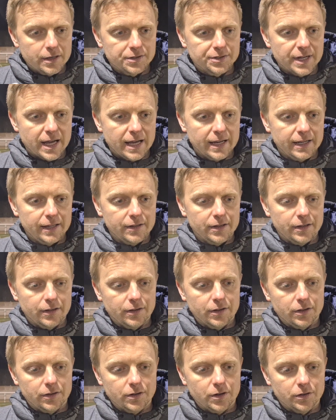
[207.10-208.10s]
Saturday that,
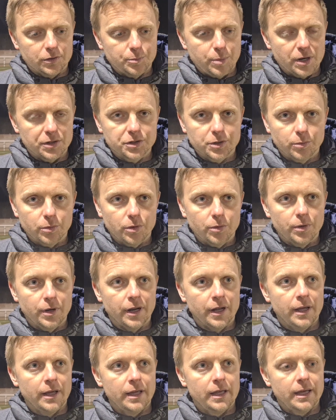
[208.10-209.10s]
that, that's possible. And,
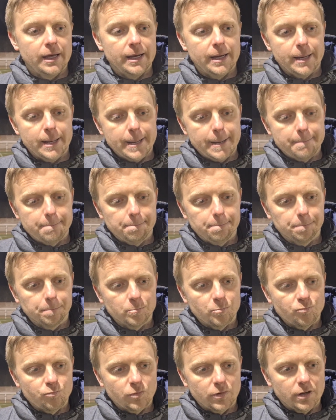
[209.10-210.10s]
um,
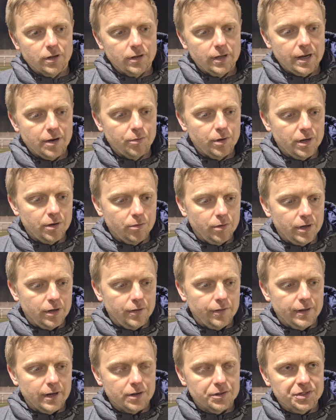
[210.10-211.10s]
yeah, we, we,
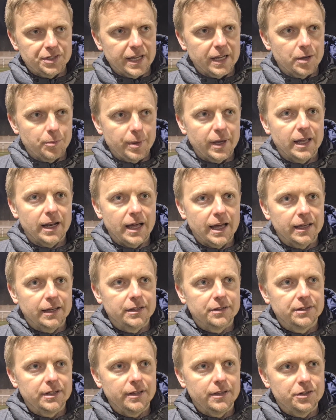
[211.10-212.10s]
that'll sting a bit. Like you
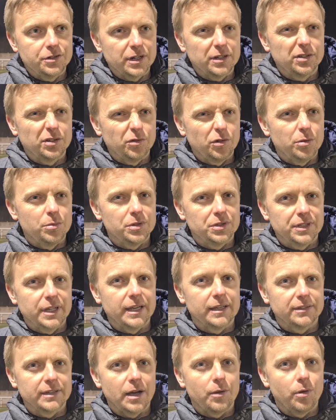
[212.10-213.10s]
can see the dressing room
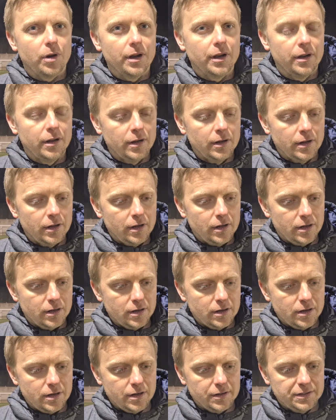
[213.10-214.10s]
stings that one.
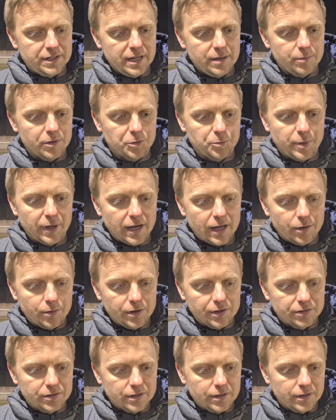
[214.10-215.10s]
Uh, team that's
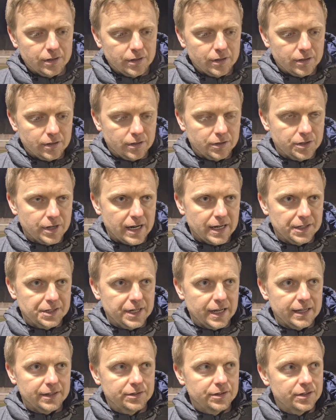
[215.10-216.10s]
below us and, and, and, trying to
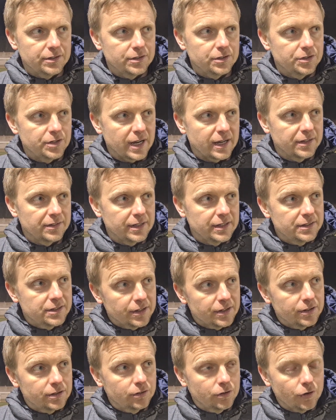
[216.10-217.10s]
chase us and drag us
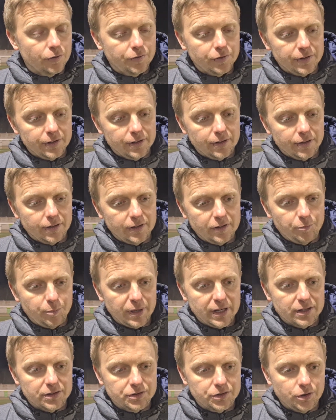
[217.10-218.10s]
into the stuff and, and they
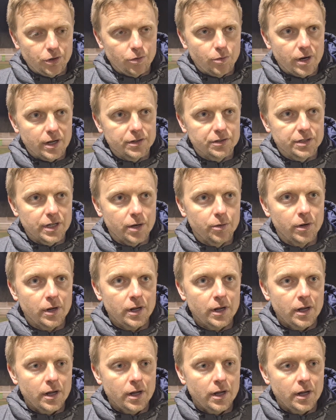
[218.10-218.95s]
beat us 2-1 so